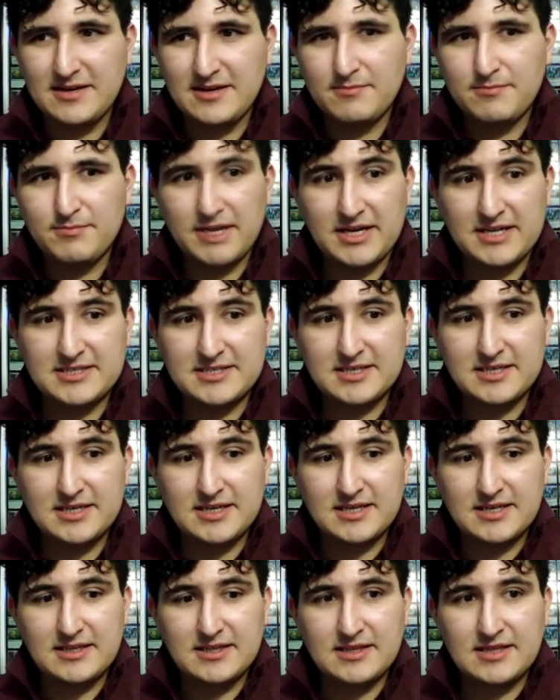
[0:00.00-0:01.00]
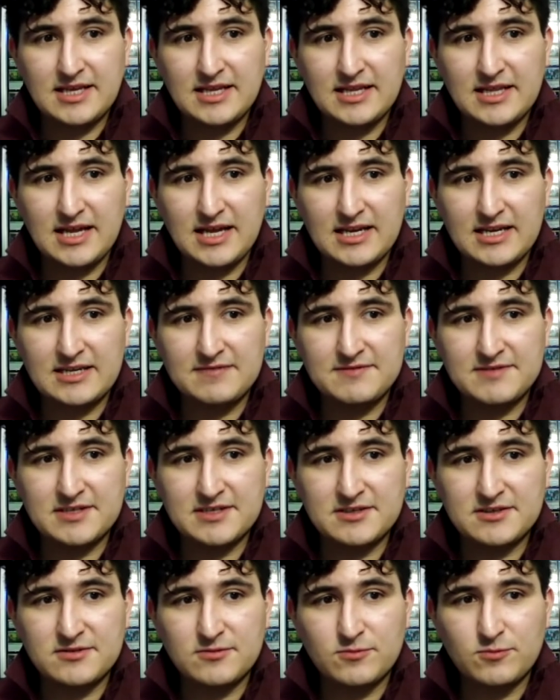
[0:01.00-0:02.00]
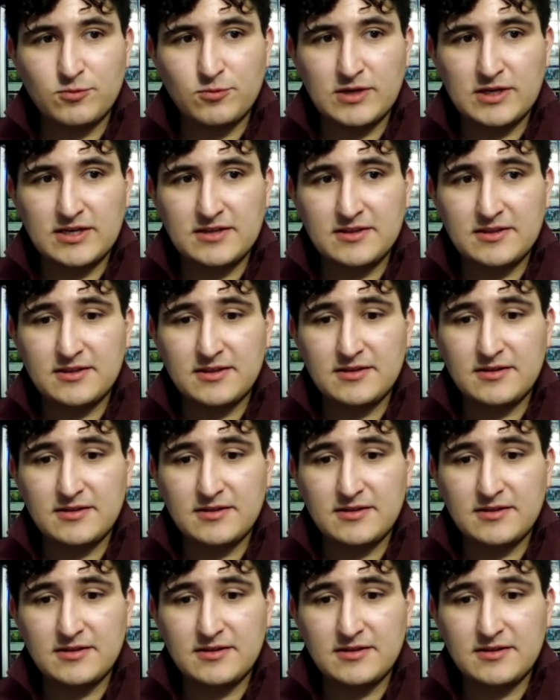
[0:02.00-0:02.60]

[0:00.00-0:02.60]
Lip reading: But then that leaves us with